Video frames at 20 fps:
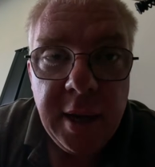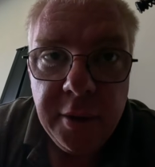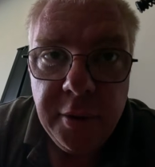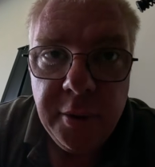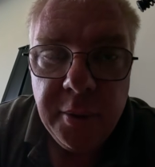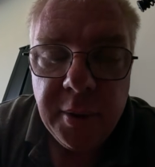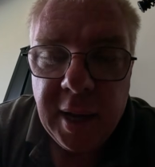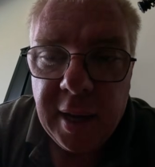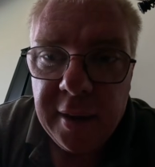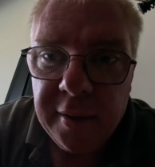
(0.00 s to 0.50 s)
a
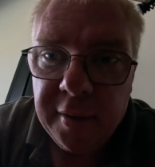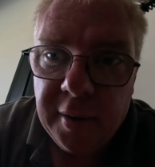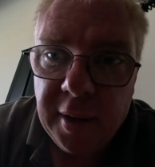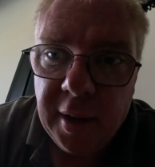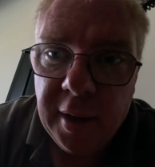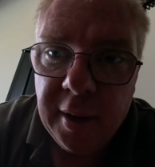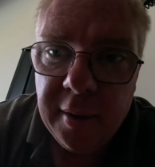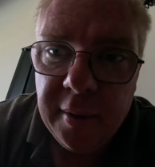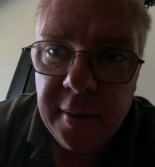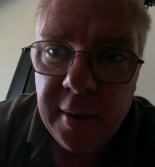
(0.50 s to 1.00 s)
new
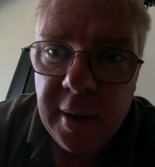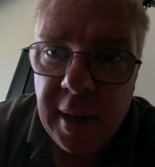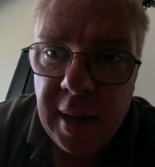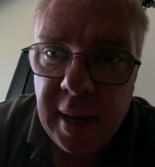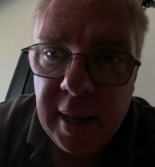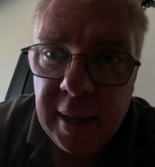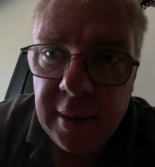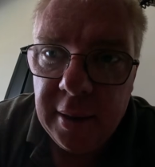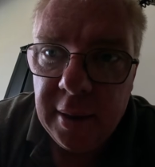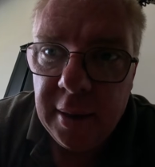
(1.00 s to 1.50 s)
gasket,
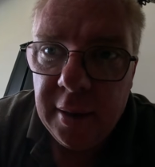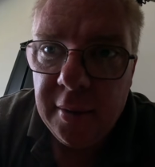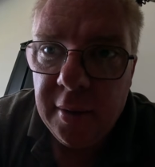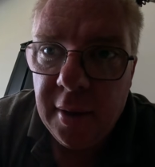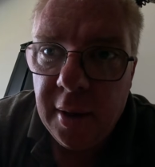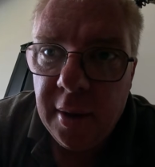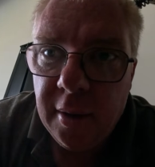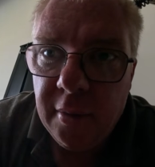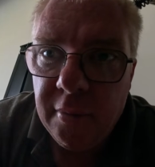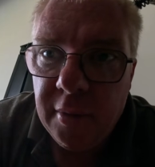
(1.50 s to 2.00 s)
and
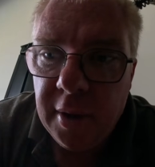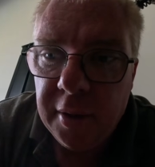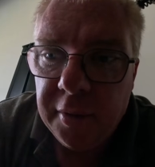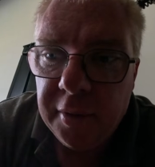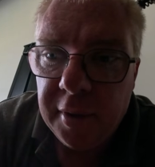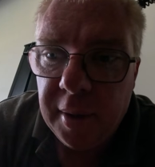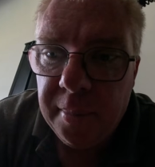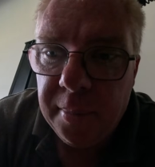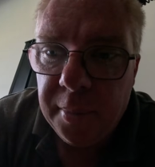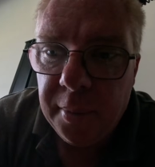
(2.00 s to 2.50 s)

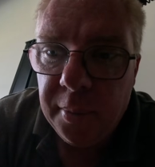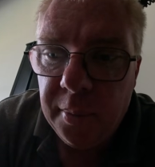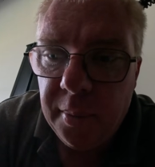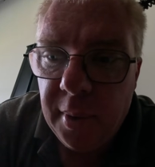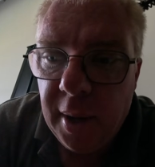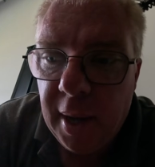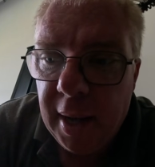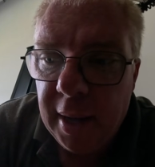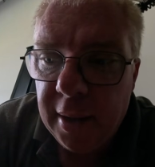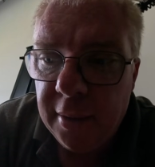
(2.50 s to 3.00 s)
reassemble
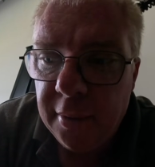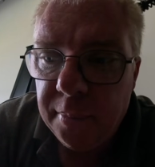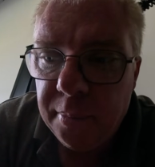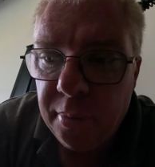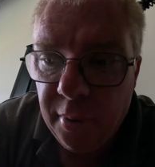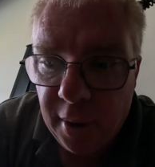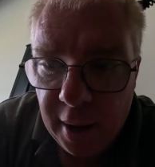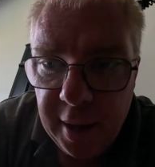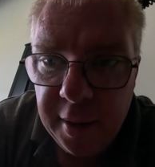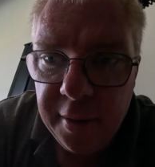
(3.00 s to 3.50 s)
and
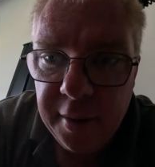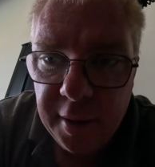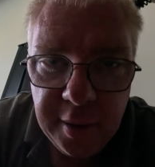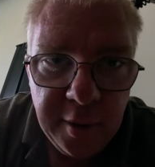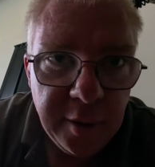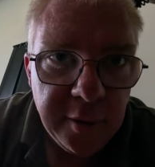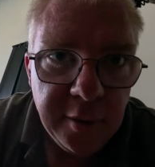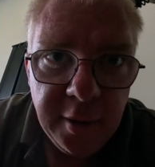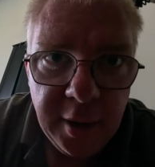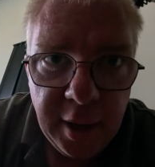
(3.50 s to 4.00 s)
pray that it
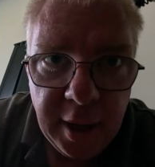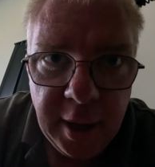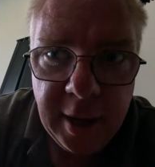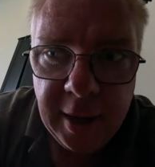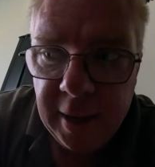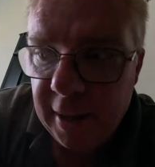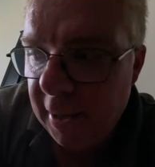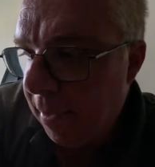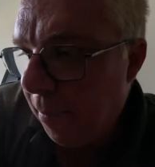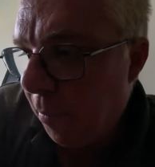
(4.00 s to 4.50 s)
doesn't leak
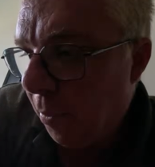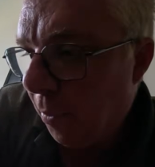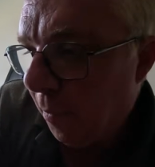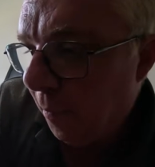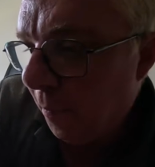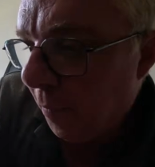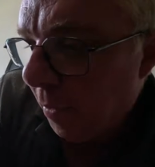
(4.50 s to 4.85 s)
anymore.